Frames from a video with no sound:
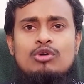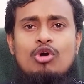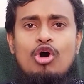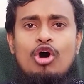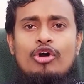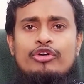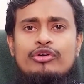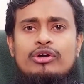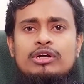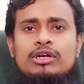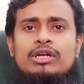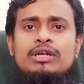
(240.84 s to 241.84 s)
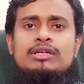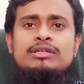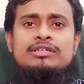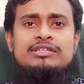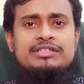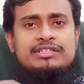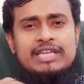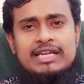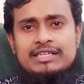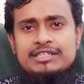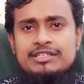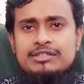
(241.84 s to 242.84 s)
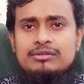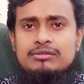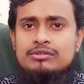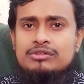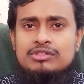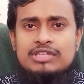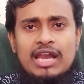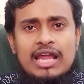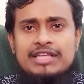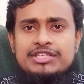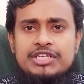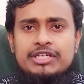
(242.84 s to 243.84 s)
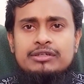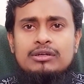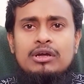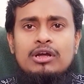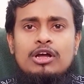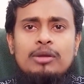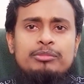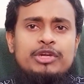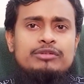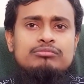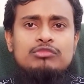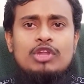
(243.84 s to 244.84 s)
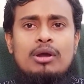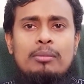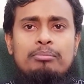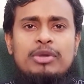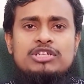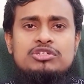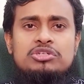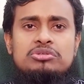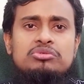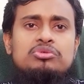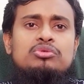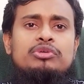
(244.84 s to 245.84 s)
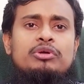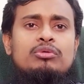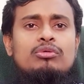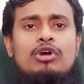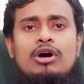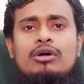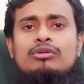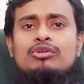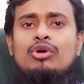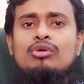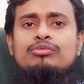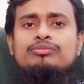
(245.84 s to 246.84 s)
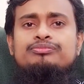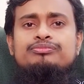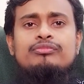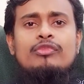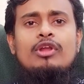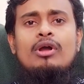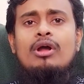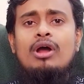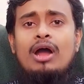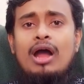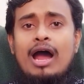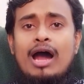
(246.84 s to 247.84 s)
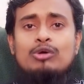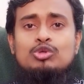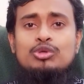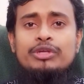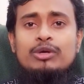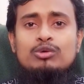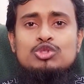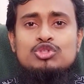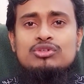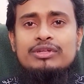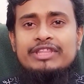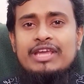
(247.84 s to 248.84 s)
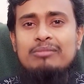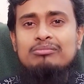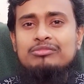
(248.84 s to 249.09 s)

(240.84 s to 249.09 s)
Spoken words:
or tantalizing mean, but do you know how to use them